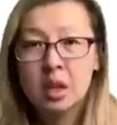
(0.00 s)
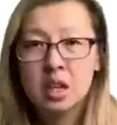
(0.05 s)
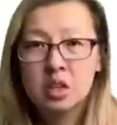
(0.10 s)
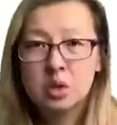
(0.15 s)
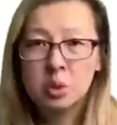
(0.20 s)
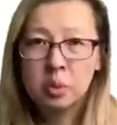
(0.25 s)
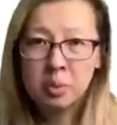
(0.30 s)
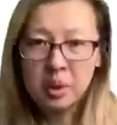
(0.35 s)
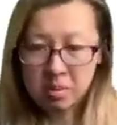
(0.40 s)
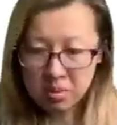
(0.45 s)

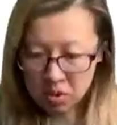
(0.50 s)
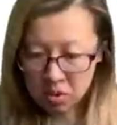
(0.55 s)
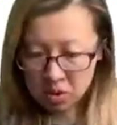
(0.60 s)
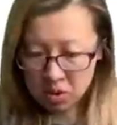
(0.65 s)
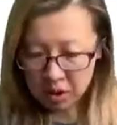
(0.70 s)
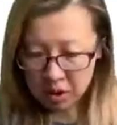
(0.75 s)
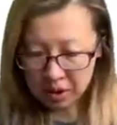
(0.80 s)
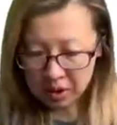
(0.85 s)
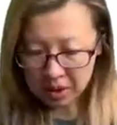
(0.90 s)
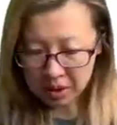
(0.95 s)
So, a bit
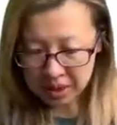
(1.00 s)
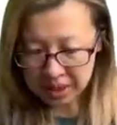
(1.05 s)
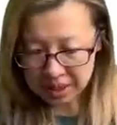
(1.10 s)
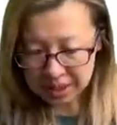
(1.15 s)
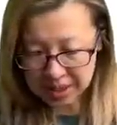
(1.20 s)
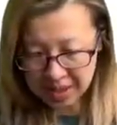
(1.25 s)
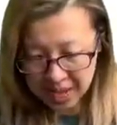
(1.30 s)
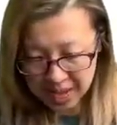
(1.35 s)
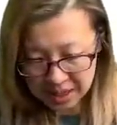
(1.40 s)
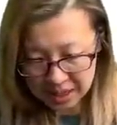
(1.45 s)
more on the
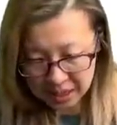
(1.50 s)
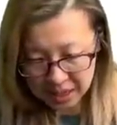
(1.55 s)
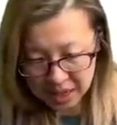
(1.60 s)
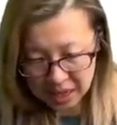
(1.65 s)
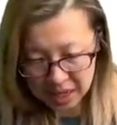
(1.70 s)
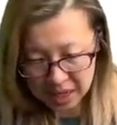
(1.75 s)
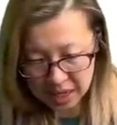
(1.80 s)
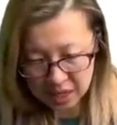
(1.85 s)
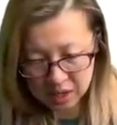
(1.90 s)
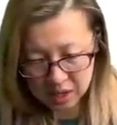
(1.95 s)
Esanda
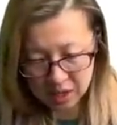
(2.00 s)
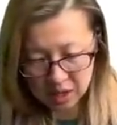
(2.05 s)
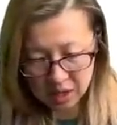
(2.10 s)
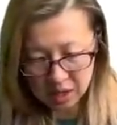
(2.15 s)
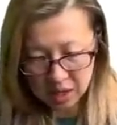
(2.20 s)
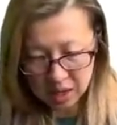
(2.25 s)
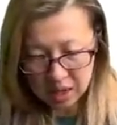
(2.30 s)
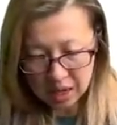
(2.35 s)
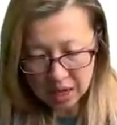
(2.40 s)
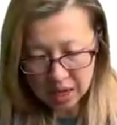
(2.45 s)
case.
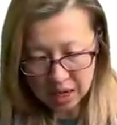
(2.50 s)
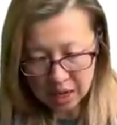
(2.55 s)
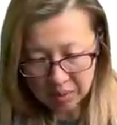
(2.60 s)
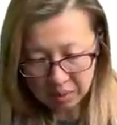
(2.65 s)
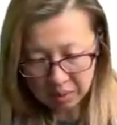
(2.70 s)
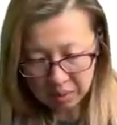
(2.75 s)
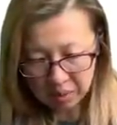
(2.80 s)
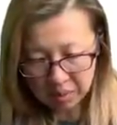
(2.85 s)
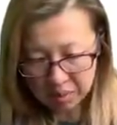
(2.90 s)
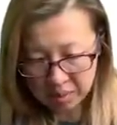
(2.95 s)

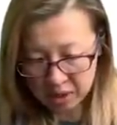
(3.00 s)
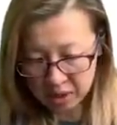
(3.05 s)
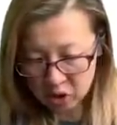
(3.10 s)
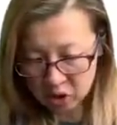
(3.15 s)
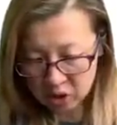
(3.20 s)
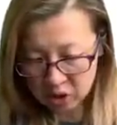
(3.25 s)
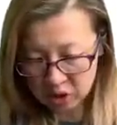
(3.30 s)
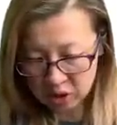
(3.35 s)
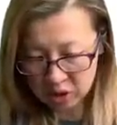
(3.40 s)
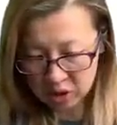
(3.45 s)
Um, we
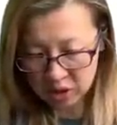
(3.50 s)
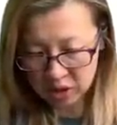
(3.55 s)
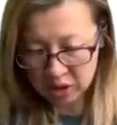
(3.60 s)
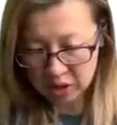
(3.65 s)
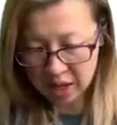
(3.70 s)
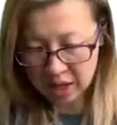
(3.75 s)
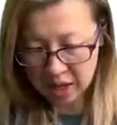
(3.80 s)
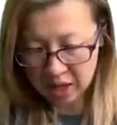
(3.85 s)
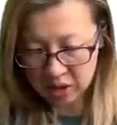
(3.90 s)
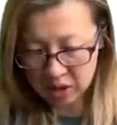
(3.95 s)
mentioned
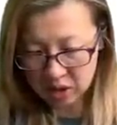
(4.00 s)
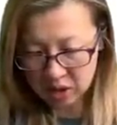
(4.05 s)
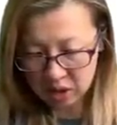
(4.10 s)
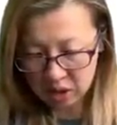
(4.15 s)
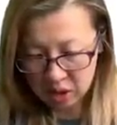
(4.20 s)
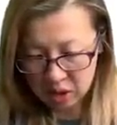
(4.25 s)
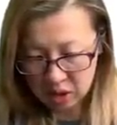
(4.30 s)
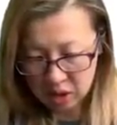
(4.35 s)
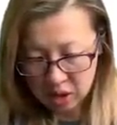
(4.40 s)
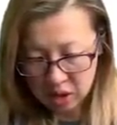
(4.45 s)
that
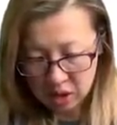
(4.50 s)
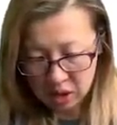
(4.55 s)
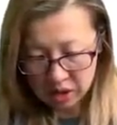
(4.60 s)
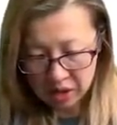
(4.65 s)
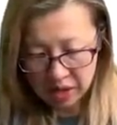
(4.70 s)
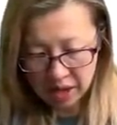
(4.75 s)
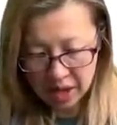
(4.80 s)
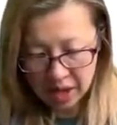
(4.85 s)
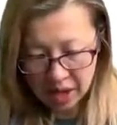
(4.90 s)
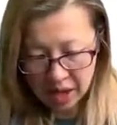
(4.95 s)

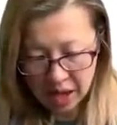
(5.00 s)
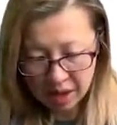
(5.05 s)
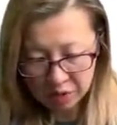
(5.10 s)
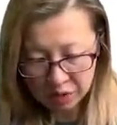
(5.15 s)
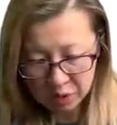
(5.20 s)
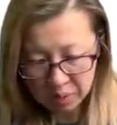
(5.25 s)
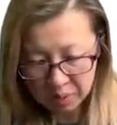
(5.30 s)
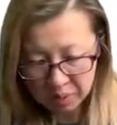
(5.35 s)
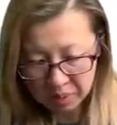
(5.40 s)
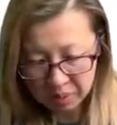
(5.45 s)
they have
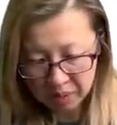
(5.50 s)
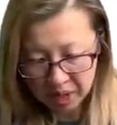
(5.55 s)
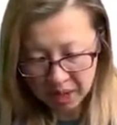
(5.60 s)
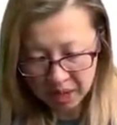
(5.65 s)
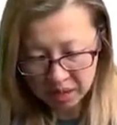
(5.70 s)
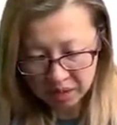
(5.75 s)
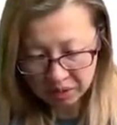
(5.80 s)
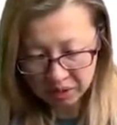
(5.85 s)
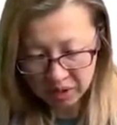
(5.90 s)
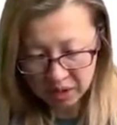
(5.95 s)
to prepare
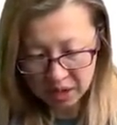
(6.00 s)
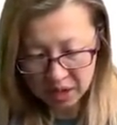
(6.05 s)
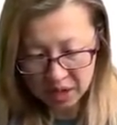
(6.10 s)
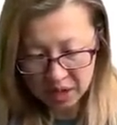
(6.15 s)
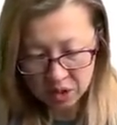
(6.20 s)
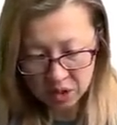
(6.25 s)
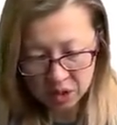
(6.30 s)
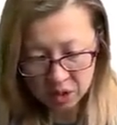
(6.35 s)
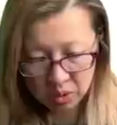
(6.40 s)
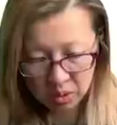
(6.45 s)
the
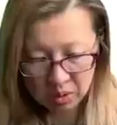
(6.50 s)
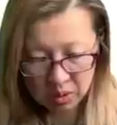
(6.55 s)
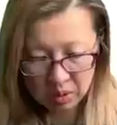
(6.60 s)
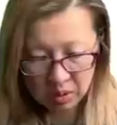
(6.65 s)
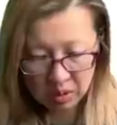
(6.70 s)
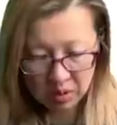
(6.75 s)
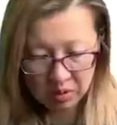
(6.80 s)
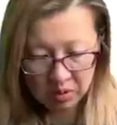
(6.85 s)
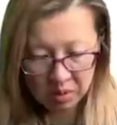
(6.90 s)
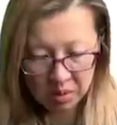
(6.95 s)
financial
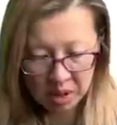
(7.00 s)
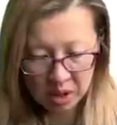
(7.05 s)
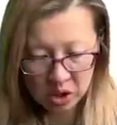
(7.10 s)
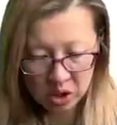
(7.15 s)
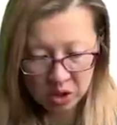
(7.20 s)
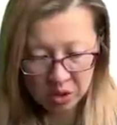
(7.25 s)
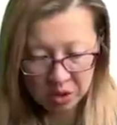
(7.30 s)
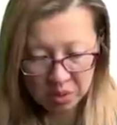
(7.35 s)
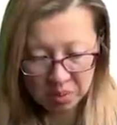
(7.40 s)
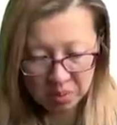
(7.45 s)

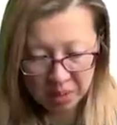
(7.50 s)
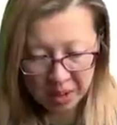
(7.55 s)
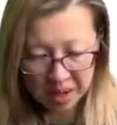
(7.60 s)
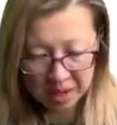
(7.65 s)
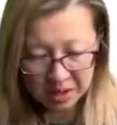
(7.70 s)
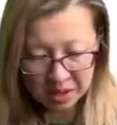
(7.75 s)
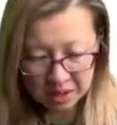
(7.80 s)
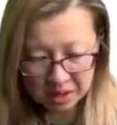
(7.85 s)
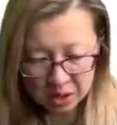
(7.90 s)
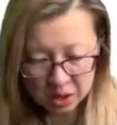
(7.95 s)
information on the
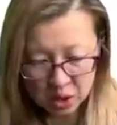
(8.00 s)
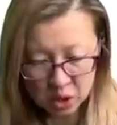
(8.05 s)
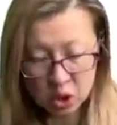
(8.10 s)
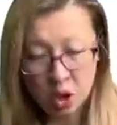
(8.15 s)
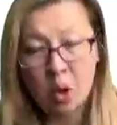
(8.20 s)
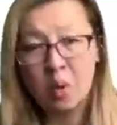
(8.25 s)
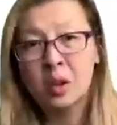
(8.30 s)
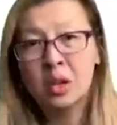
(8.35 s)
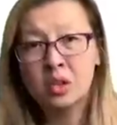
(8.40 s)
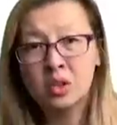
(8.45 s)
basis it's
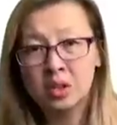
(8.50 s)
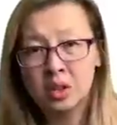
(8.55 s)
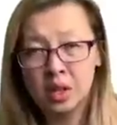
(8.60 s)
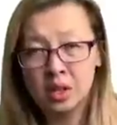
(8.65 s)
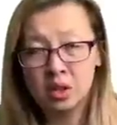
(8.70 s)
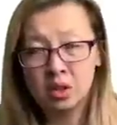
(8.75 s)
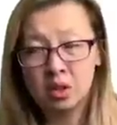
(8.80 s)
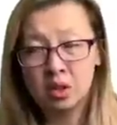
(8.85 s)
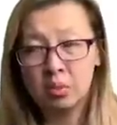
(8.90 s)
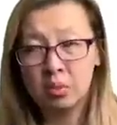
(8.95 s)
going to
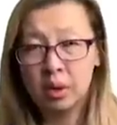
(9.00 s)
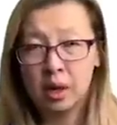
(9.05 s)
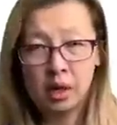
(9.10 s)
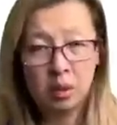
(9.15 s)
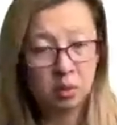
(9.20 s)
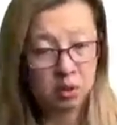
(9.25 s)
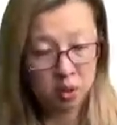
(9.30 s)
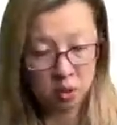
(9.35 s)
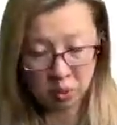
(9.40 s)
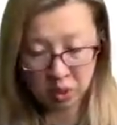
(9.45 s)
that third party,
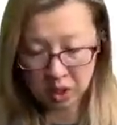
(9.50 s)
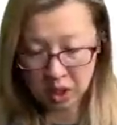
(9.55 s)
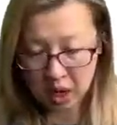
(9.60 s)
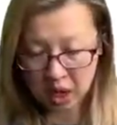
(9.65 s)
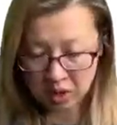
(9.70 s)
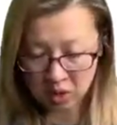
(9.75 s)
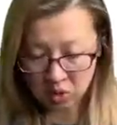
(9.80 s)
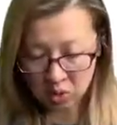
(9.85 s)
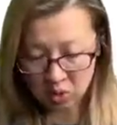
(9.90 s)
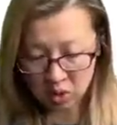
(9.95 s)
which we
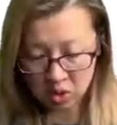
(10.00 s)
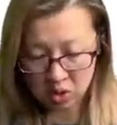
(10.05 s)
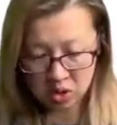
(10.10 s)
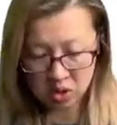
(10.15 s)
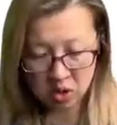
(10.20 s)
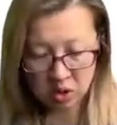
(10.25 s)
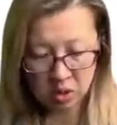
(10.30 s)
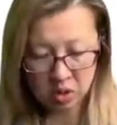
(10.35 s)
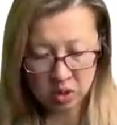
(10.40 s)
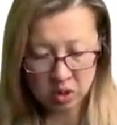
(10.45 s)
as auditors
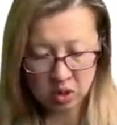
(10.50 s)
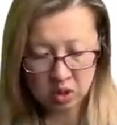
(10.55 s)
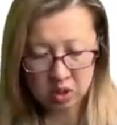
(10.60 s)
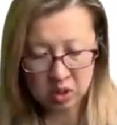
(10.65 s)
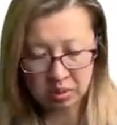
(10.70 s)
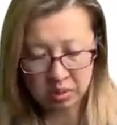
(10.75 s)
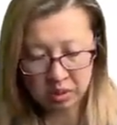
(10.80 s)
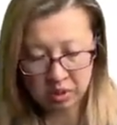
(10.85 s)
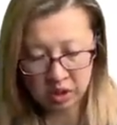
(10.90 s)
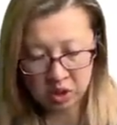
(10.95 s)
know it's
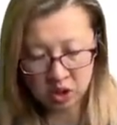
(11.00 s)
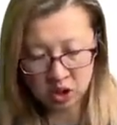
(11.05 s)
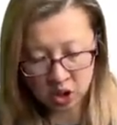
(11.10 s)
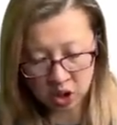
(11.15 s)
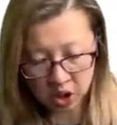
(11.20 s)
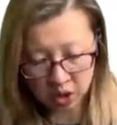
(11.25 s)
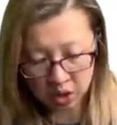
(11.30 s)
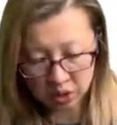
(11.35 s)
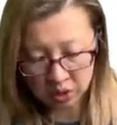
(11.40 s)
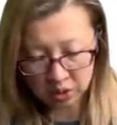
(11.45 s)
typically
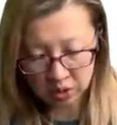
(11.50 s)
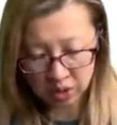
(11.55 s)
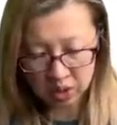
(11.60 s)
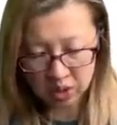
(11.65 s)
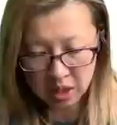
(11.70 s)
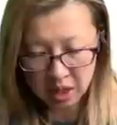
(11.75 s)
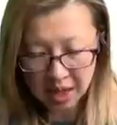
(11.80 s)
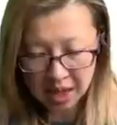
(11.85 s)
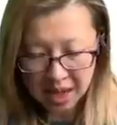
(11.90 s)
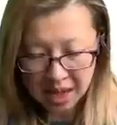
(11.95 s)

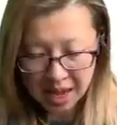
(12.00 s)
shareholders.